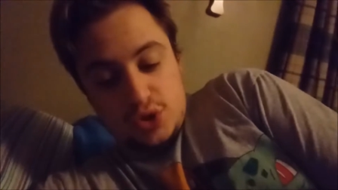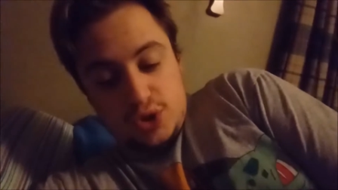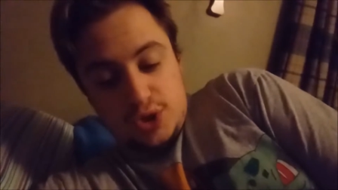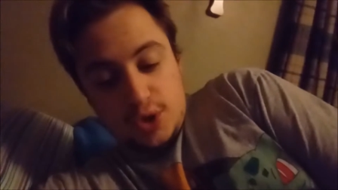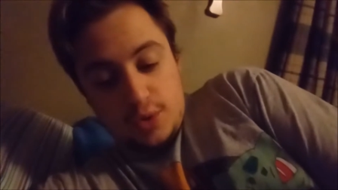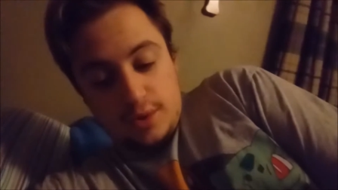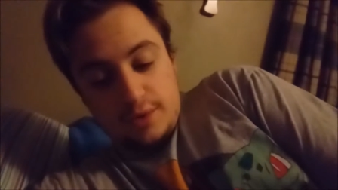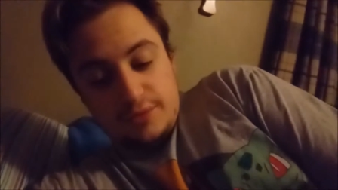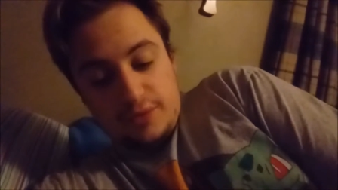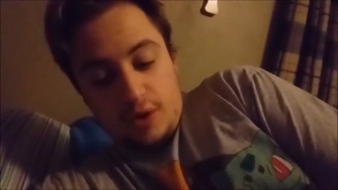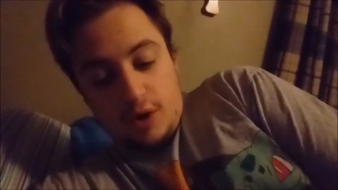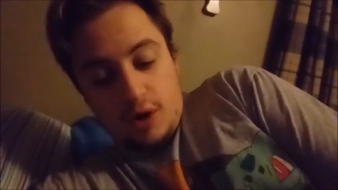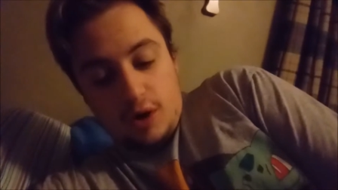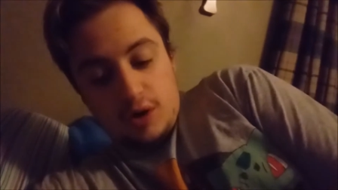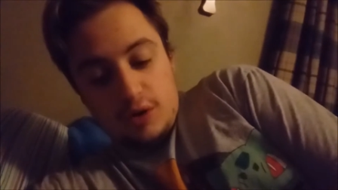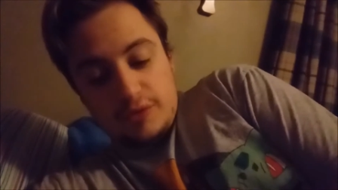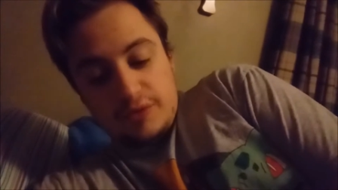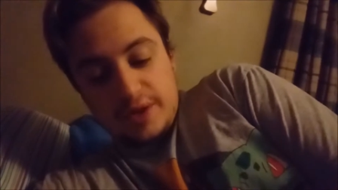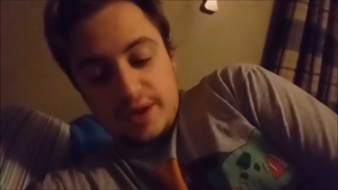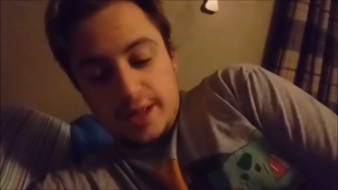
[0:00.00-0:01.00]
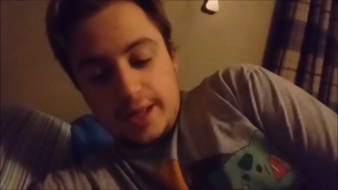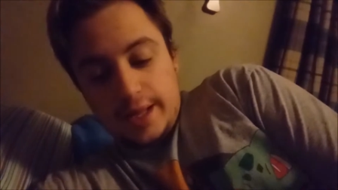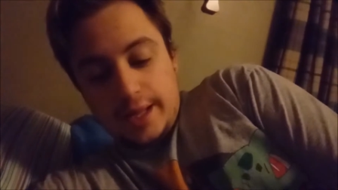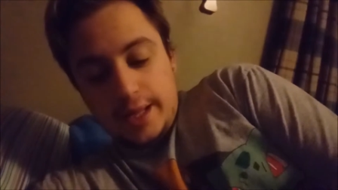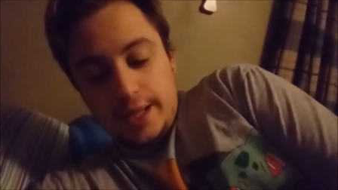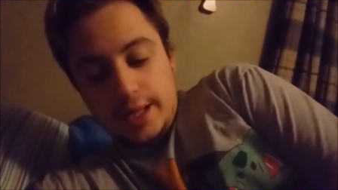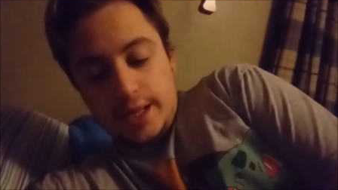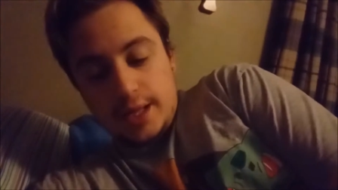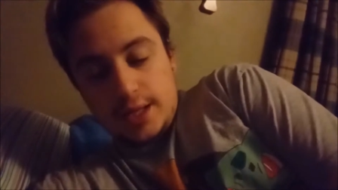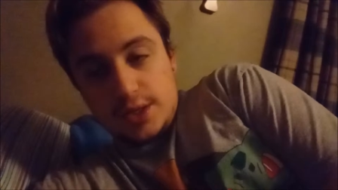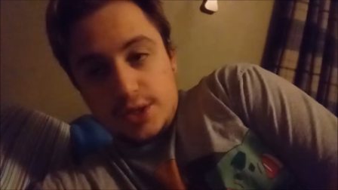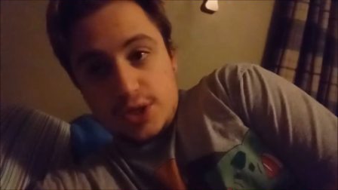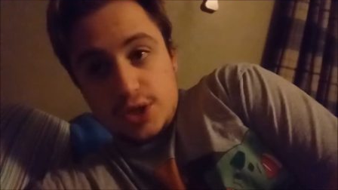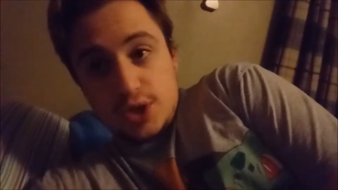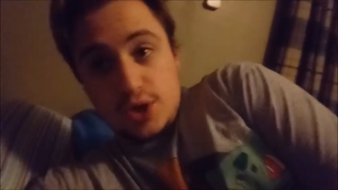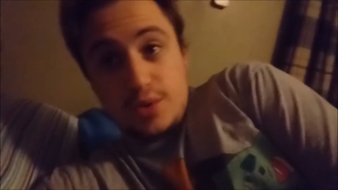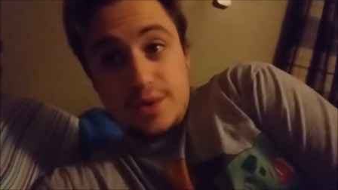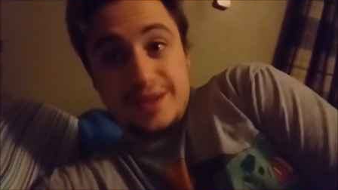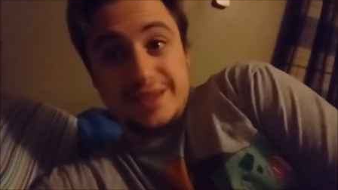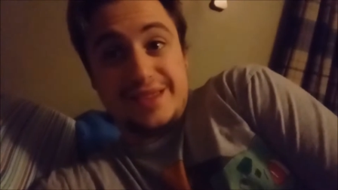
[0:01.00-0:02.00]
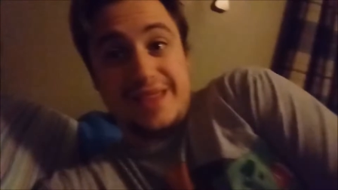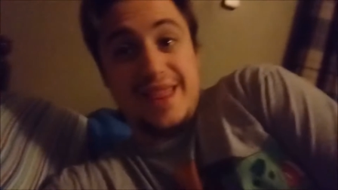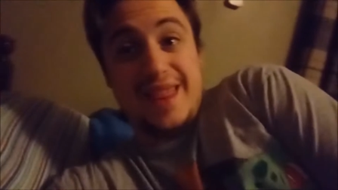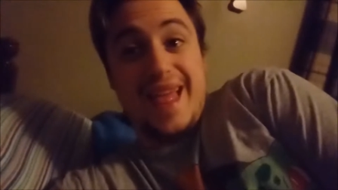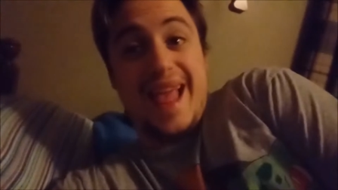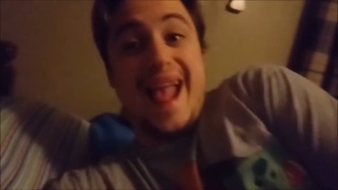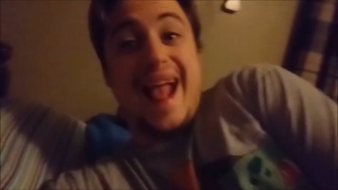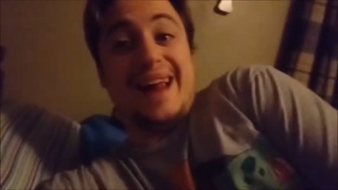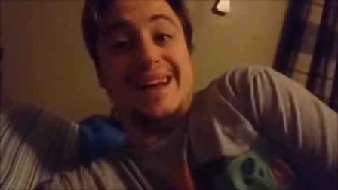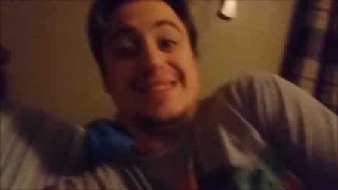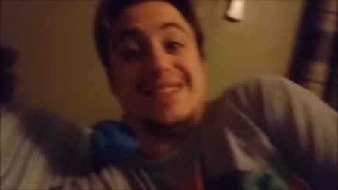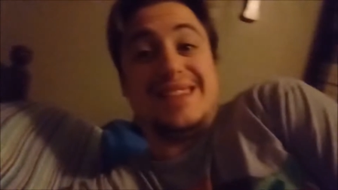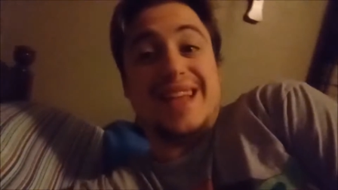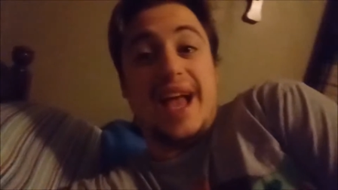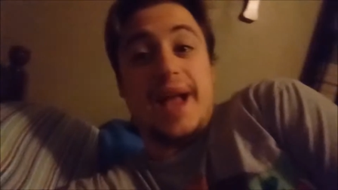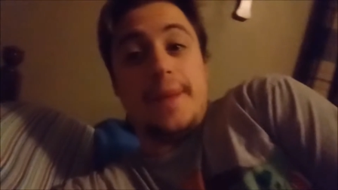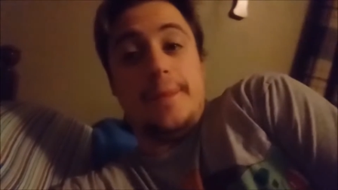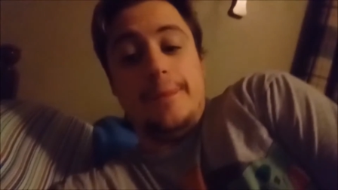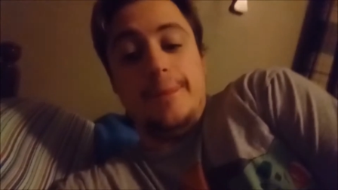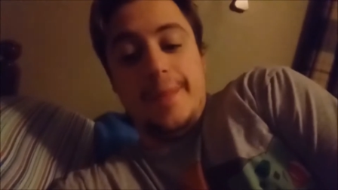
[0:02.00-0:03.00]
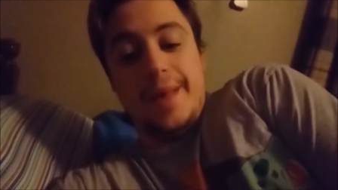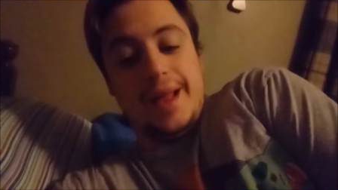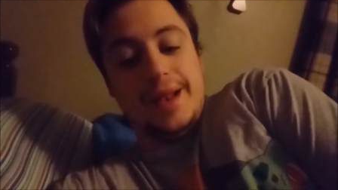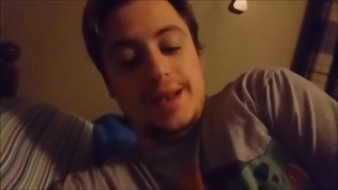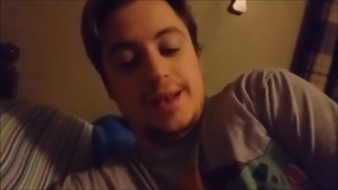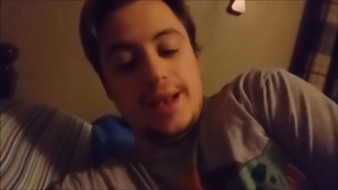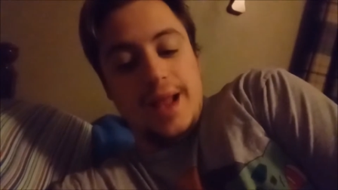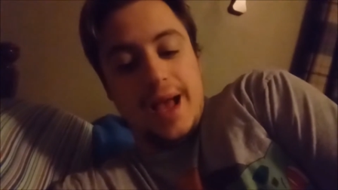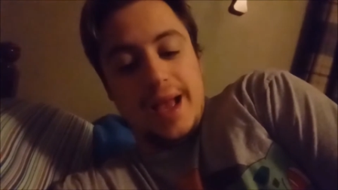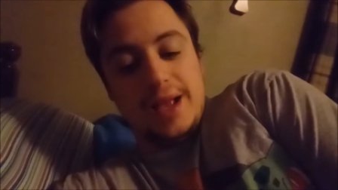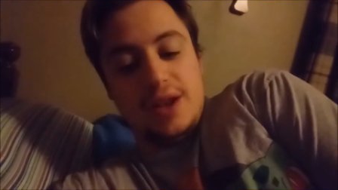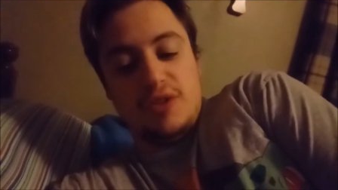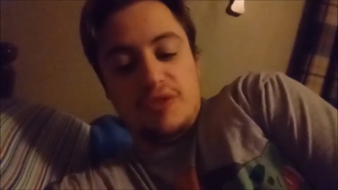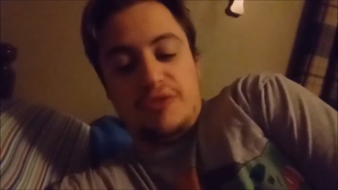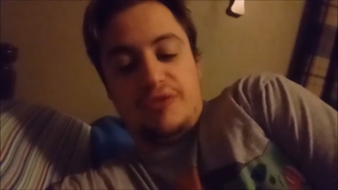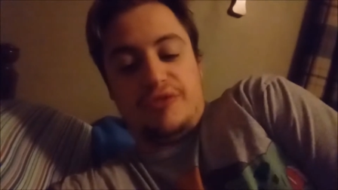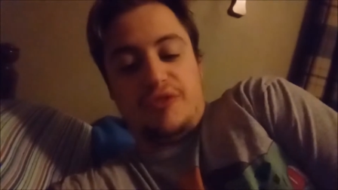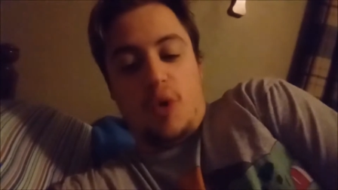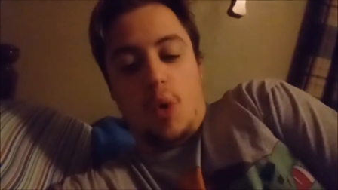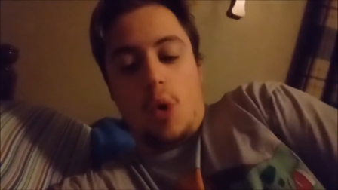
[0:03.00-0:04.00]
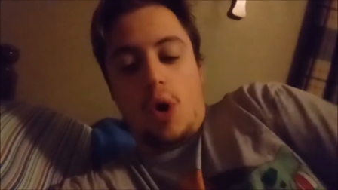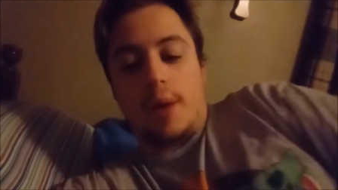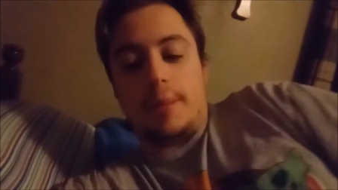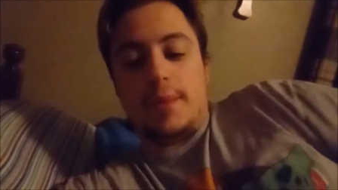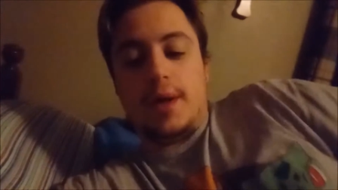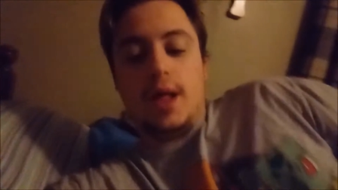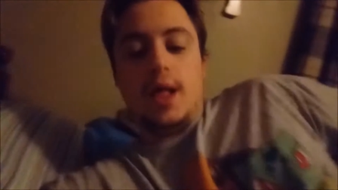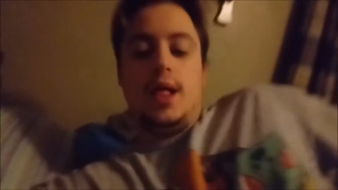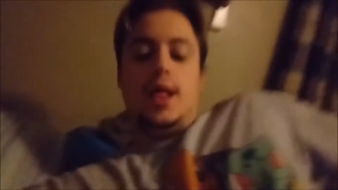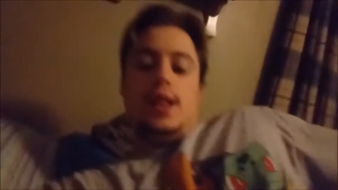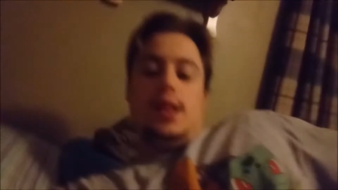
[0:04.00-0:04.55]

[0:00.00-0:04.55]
to evolve into the midnight form